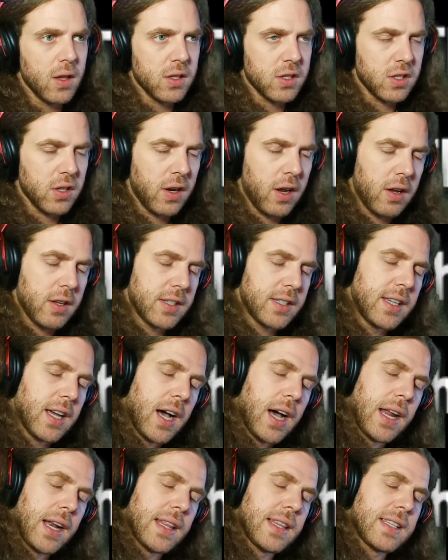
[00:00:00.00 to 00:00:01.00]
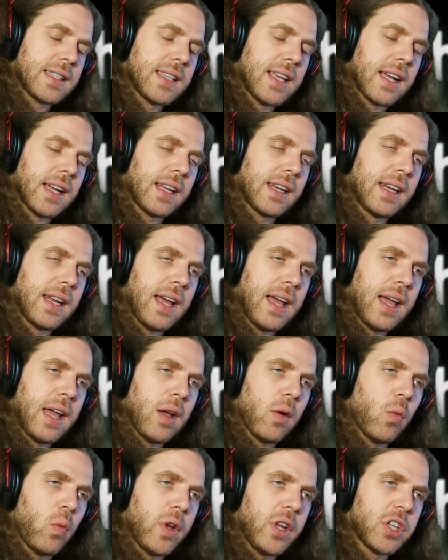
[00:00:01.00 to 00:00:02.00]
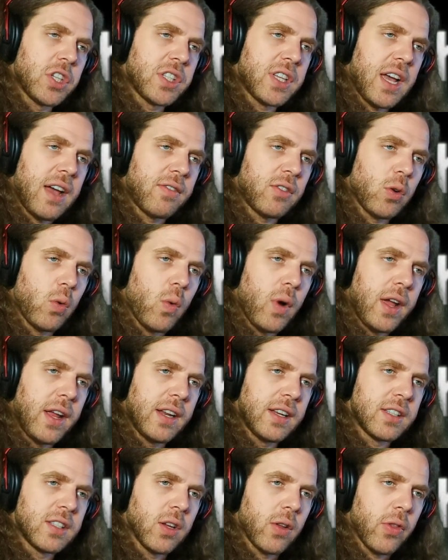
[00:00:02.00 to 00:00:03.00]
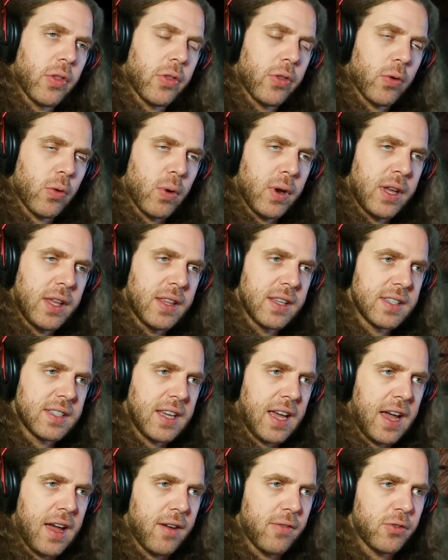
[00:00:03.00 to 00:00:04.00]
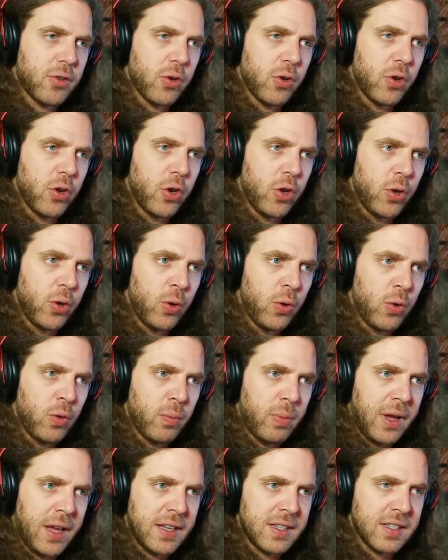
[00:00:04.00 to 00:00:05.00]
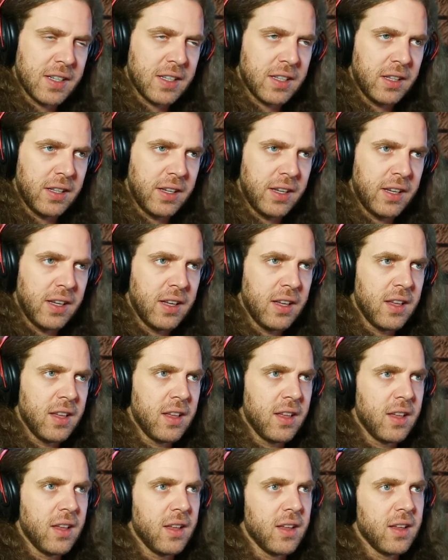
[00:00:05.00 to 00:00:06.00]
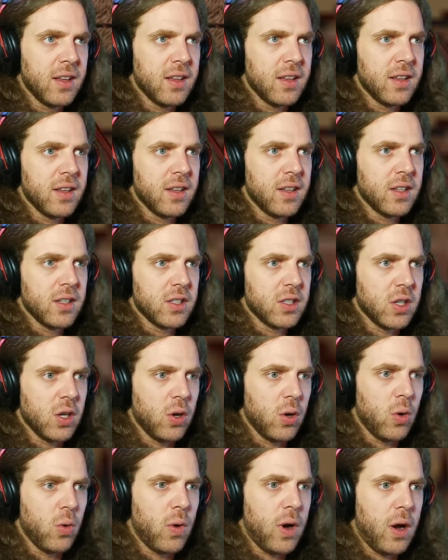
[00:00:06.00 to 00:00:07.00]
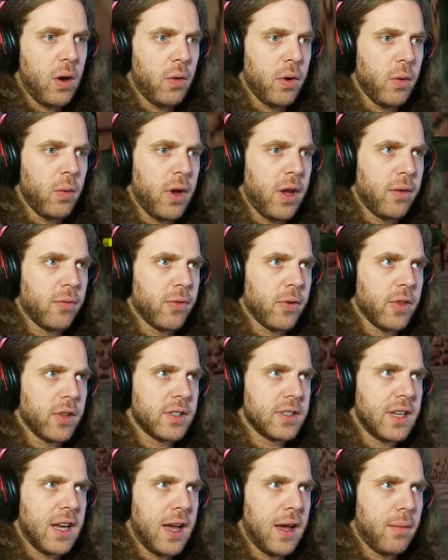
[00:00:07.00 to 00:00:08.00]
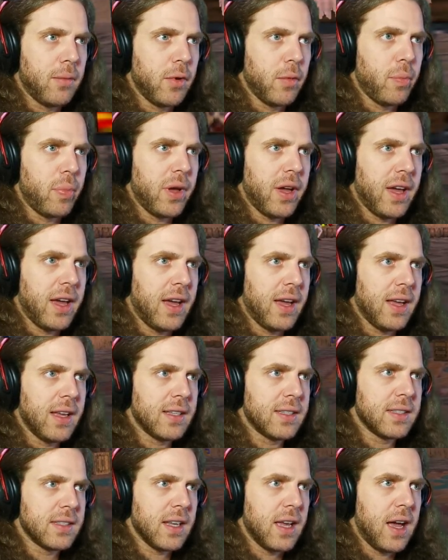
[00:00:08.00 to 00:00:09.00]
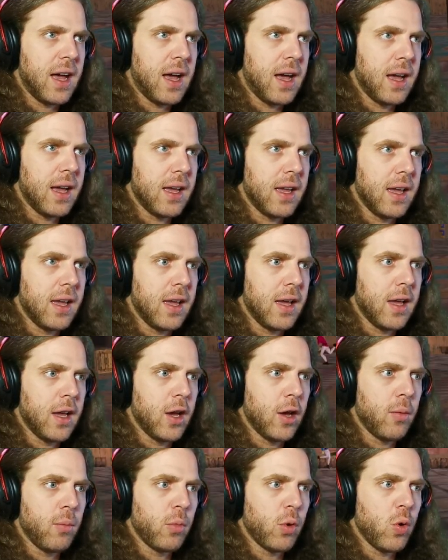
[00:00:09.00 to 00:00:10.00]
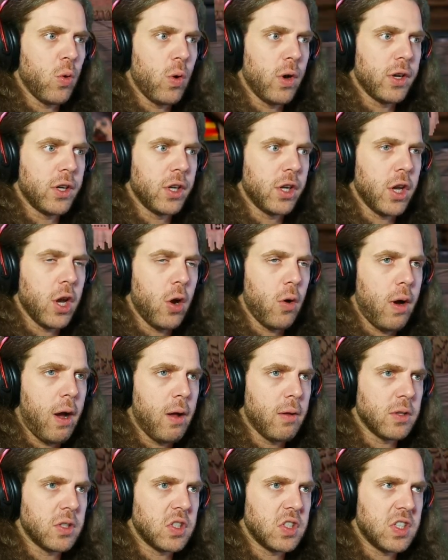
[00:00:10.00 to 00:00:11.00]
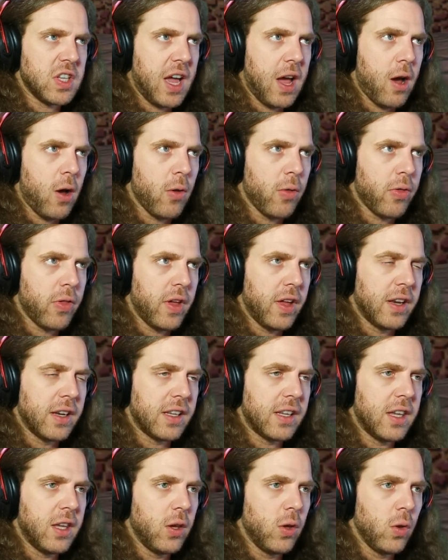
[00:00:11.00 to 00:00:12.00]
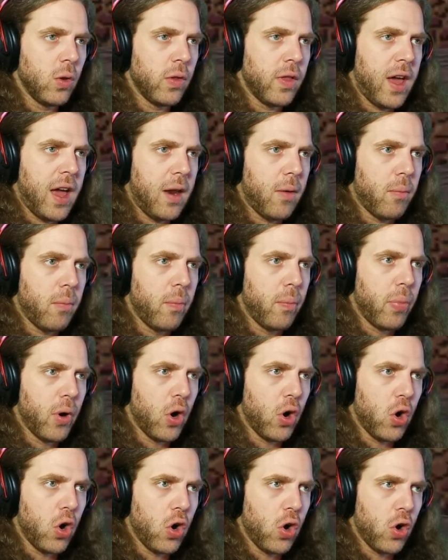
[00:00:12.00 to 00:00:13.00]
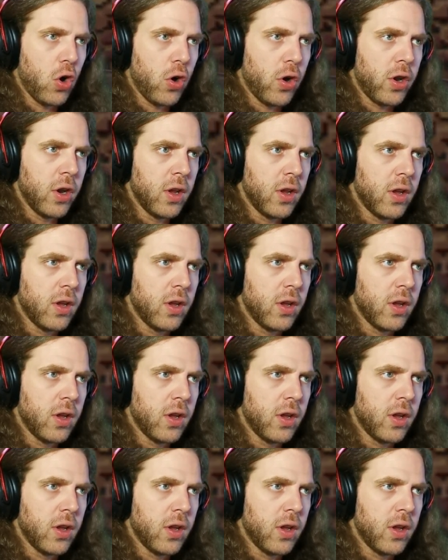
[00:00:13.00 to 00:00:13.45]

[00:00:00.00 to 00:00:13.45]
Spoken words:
So now it's dawn of the second day. We just have to wait until 3 this afternoon, basically. So while we wait for the time to pass, I am going to go out south and kill that bird